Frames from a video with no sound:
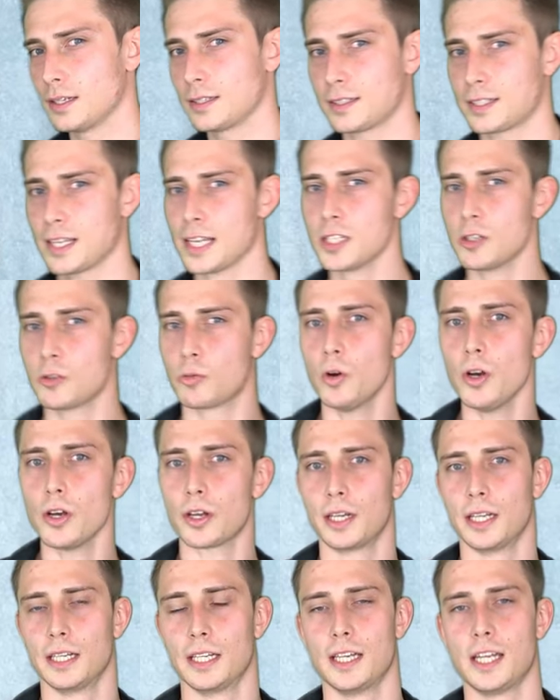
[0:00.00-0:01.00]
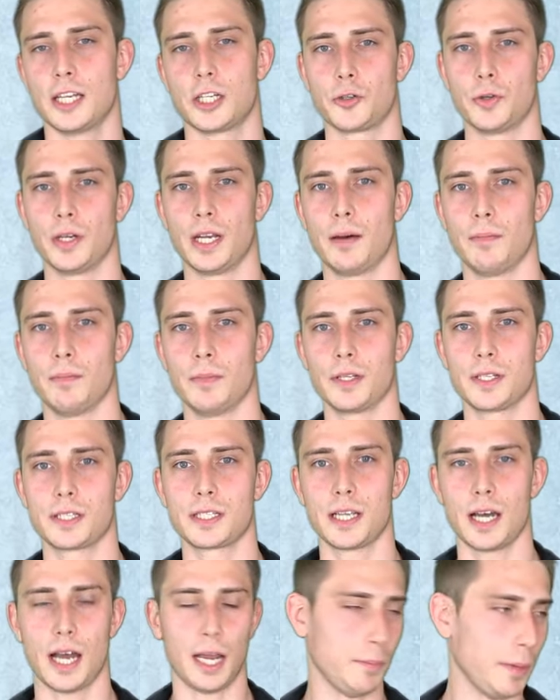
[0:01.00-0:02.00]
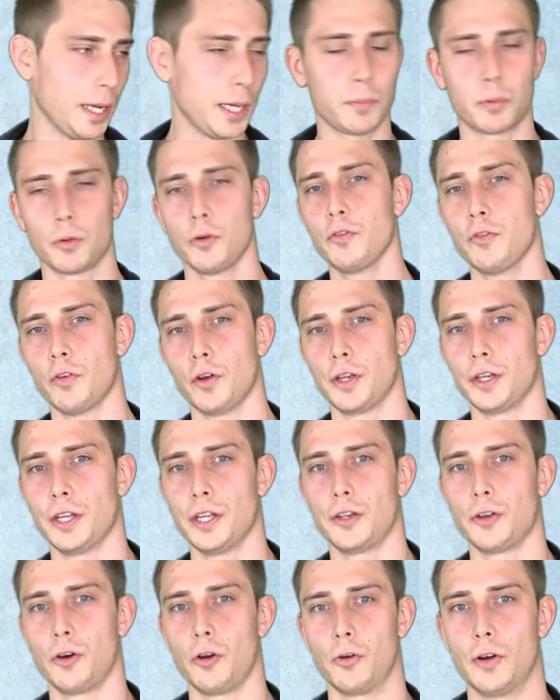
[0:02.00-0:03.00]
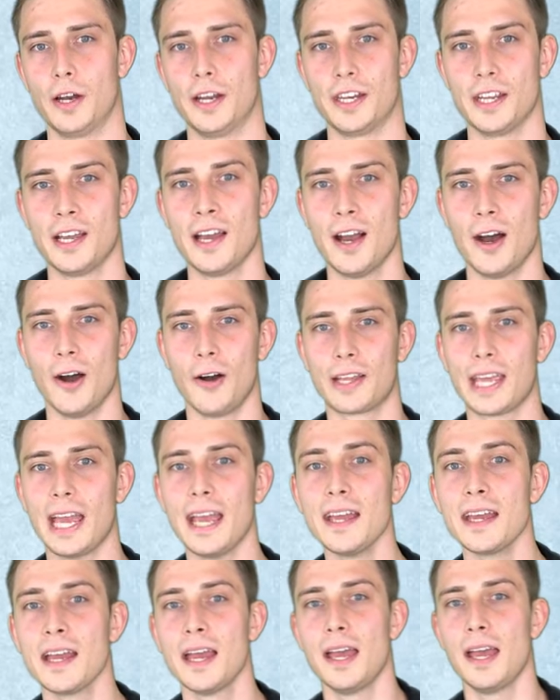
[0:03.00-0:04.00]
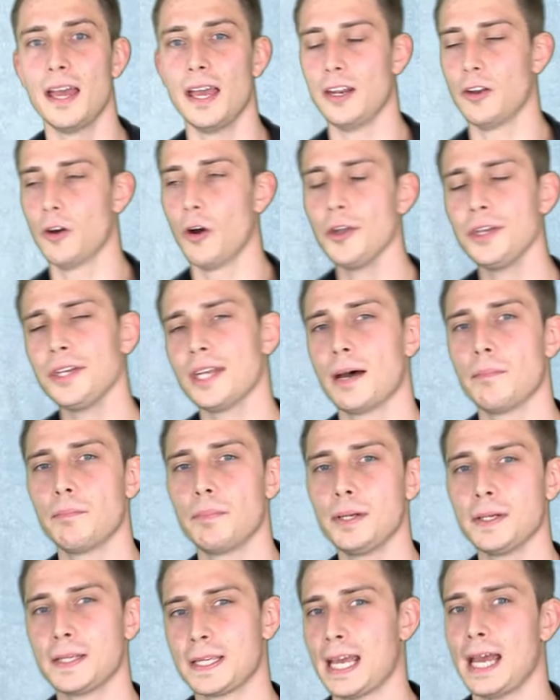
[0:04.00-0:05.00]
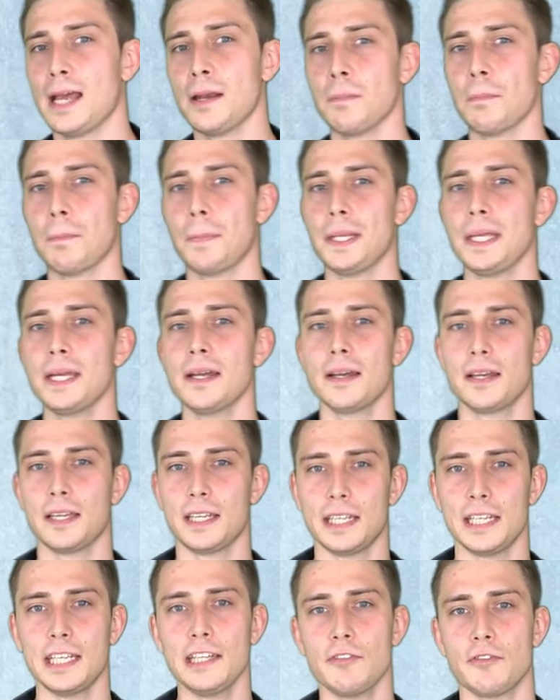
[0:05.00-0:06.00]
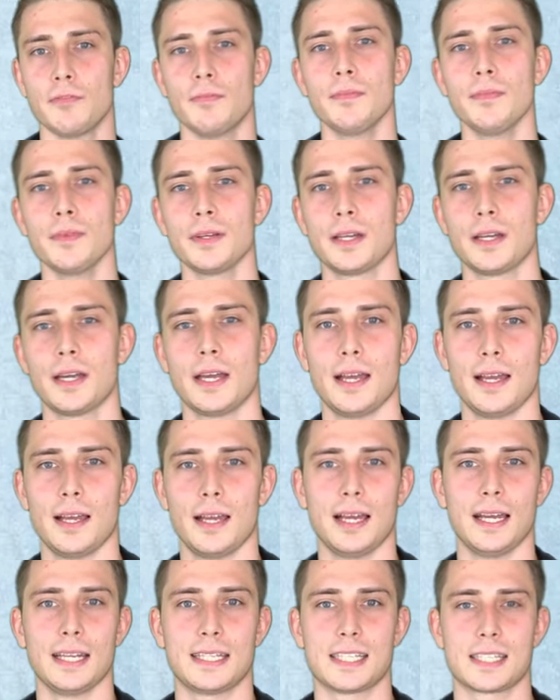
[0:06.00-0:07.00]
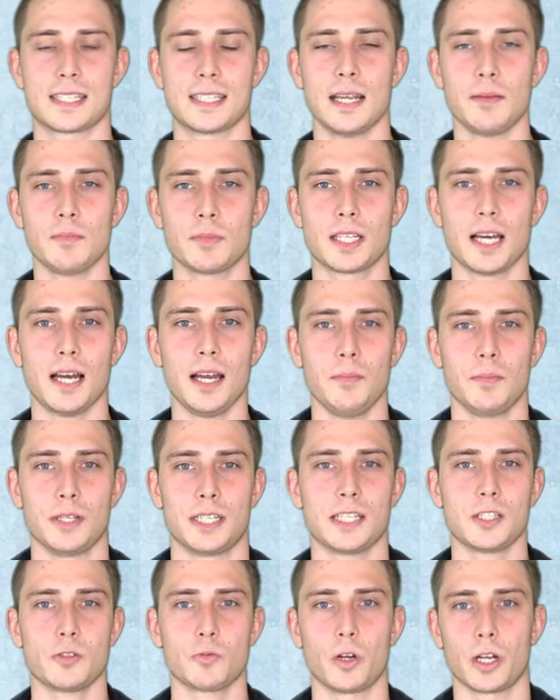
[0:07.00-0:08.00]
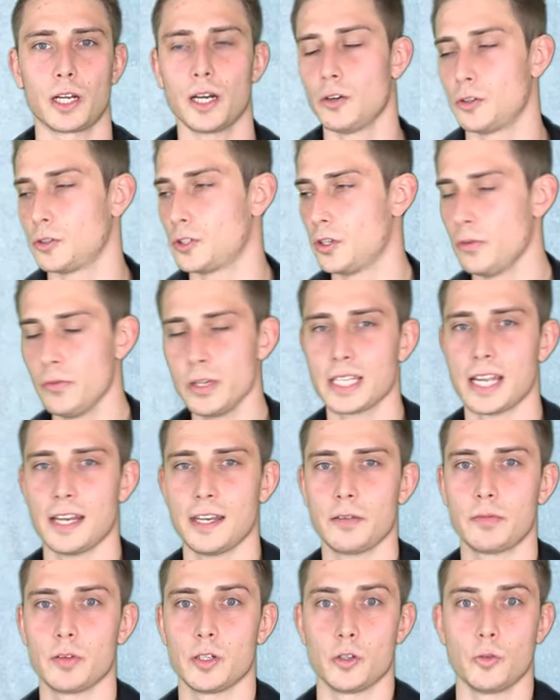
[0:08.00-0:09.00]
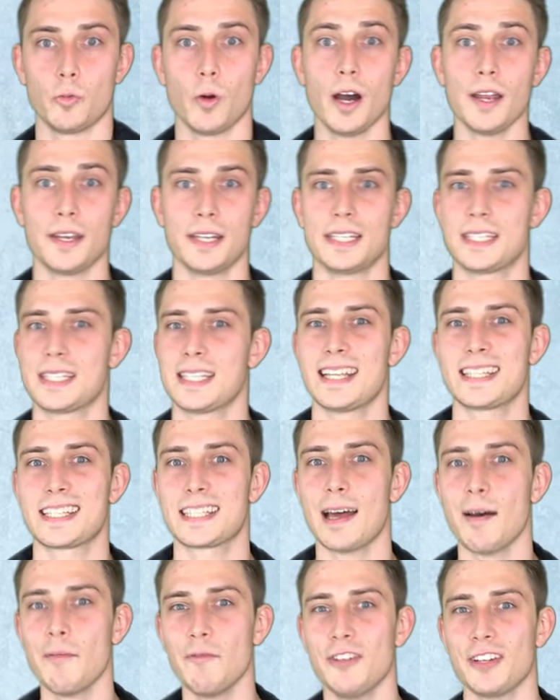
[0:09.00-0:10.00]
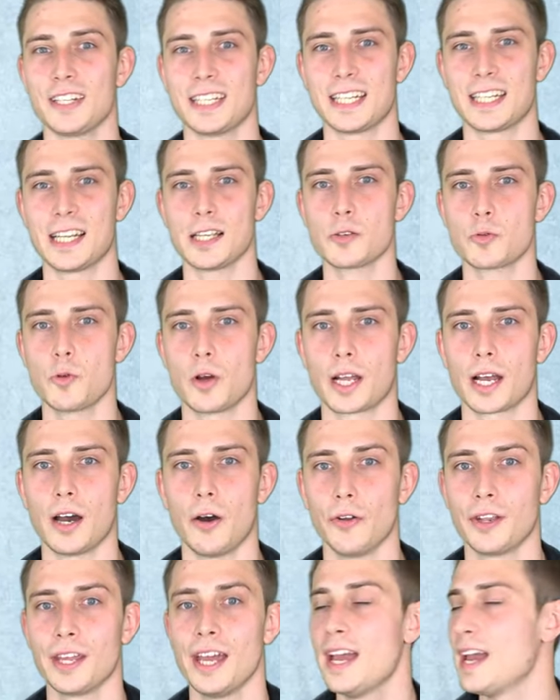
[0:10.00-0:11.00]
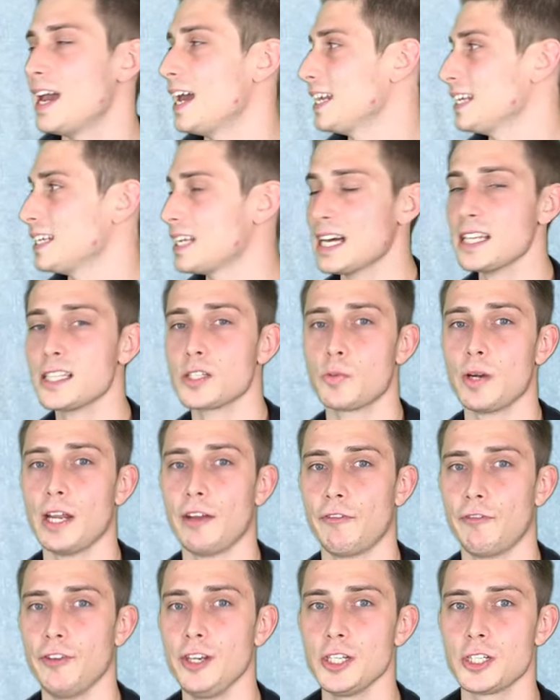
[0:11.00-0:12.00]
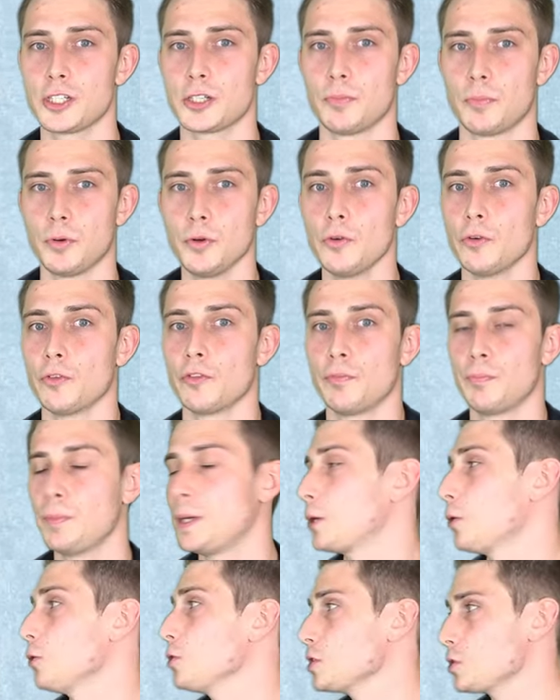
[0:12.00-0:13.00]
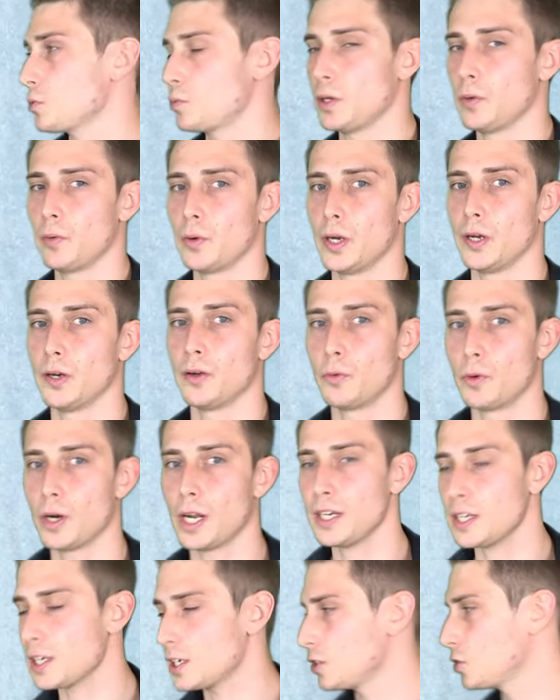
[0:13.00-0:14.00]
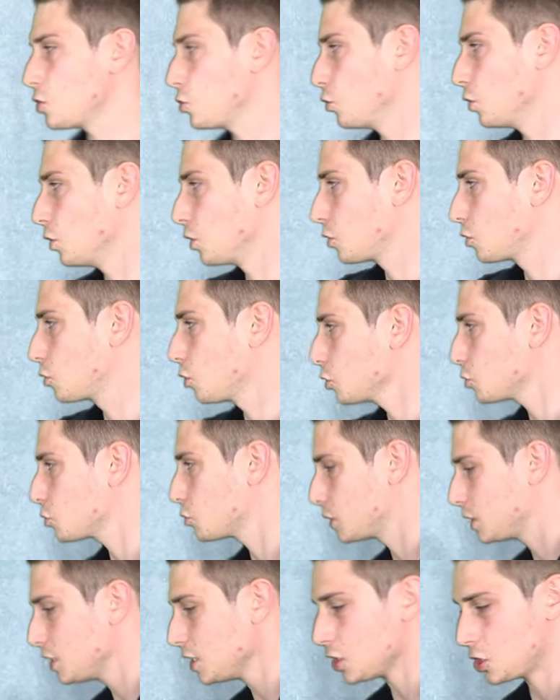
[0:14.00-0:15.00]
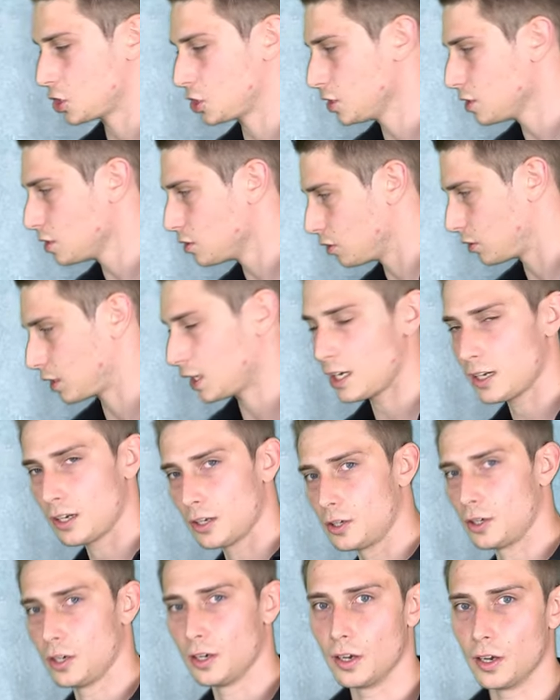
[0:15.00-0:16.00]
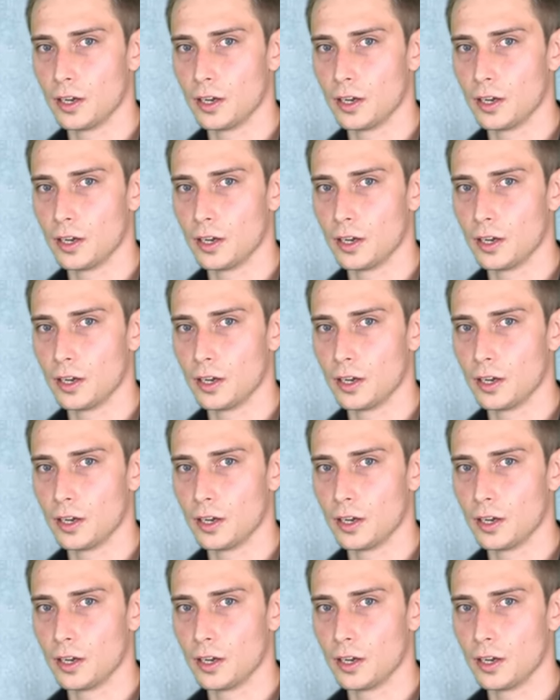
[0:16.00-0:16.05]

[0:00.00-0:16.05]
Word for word: Doesn't work in the natural numbers. I made a proof on that already. Okay, an odd number can be even at the same time it doesn't work out. 2 is not equal to 1, it's not something that does work out. And thus we have finished the proof because we were running into a contradiction, okay, little